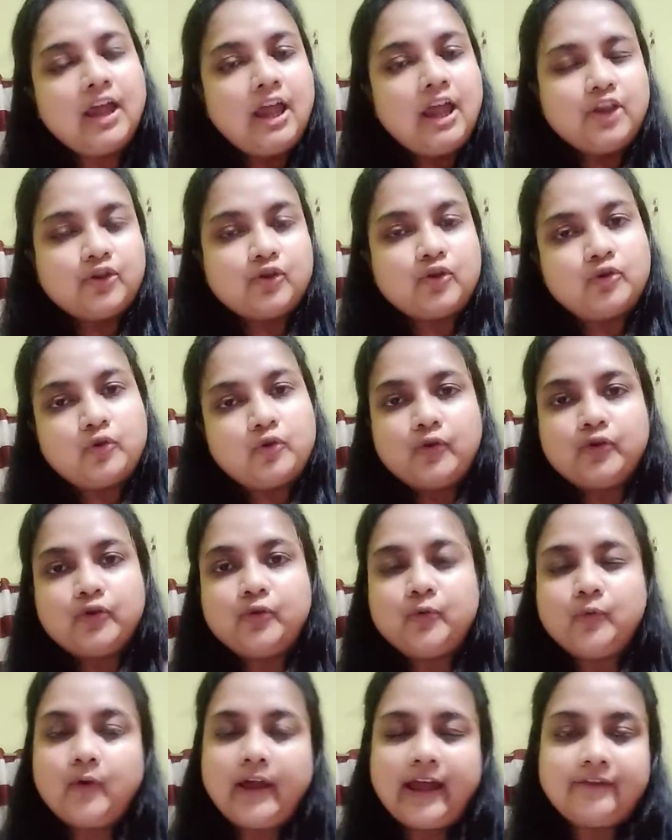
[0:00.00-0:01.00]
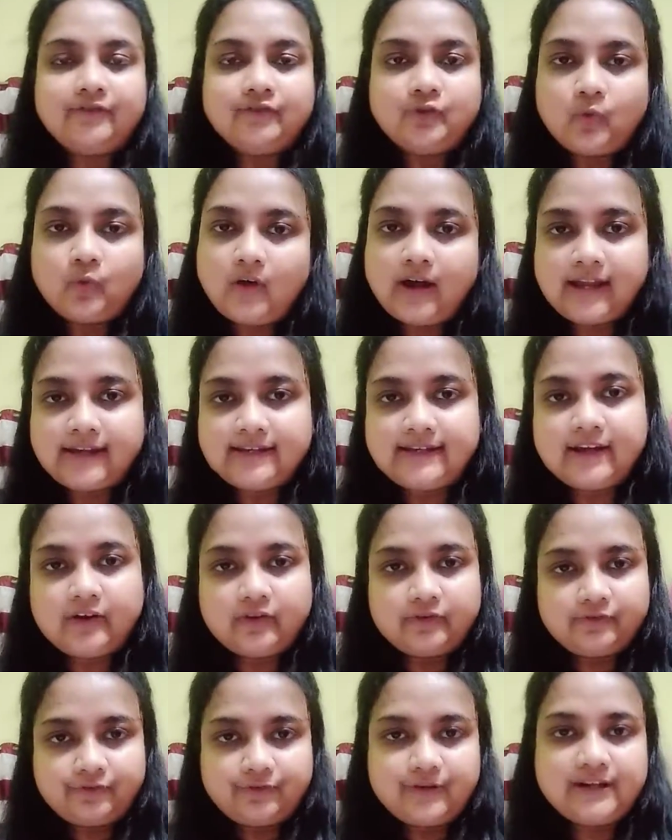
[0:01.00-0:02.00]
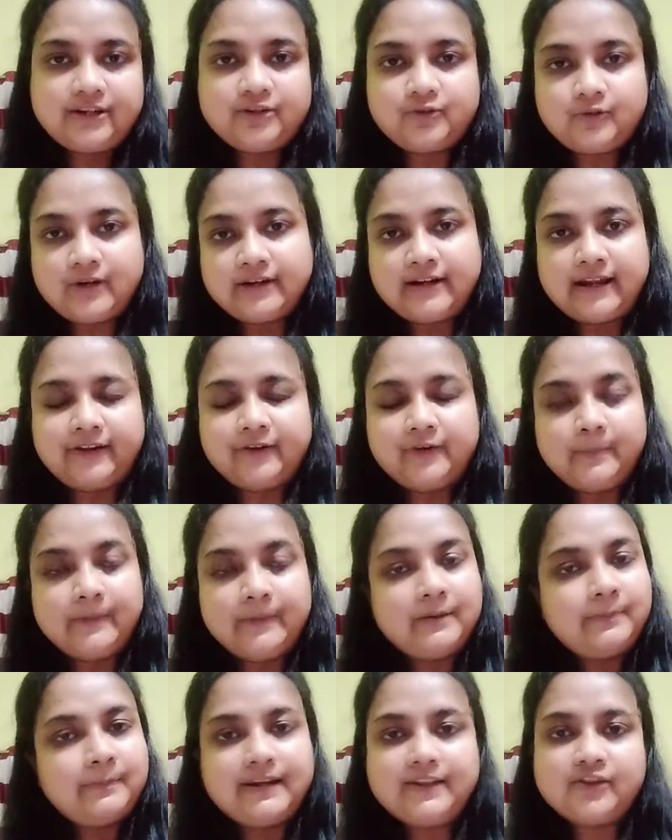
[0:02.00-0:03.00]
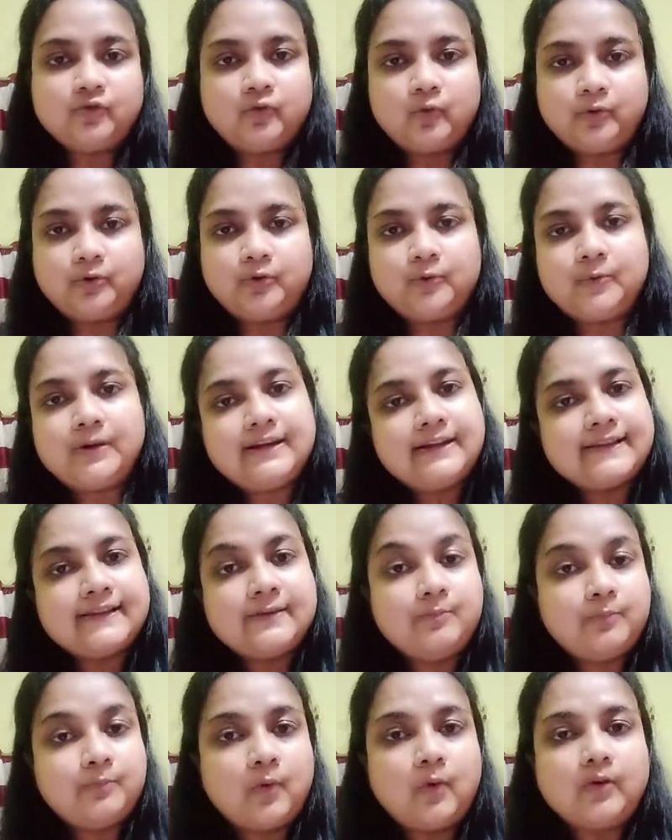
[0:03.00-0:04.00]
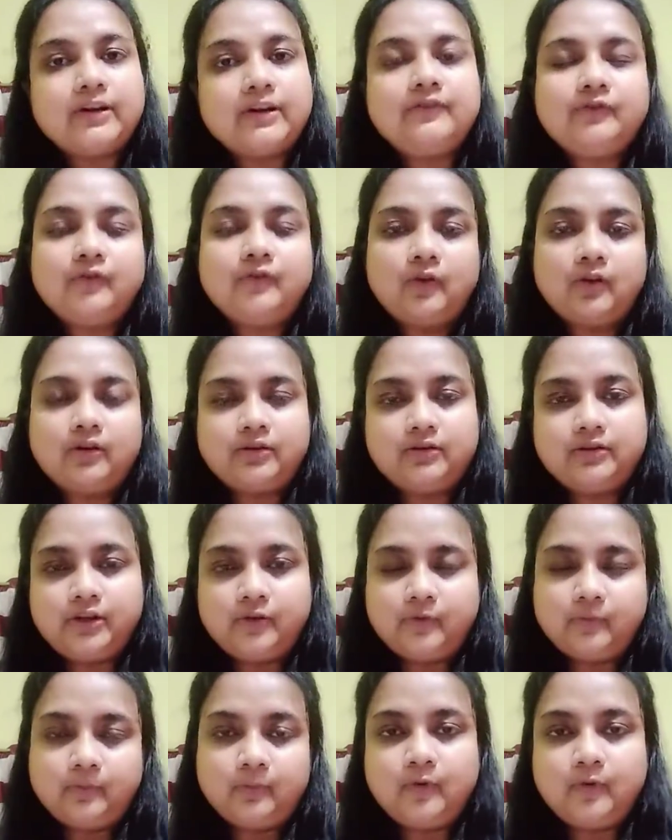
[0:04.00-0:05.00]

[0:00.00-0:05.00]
So those who have no idea on free trade agreement, please go through it. It is important for your board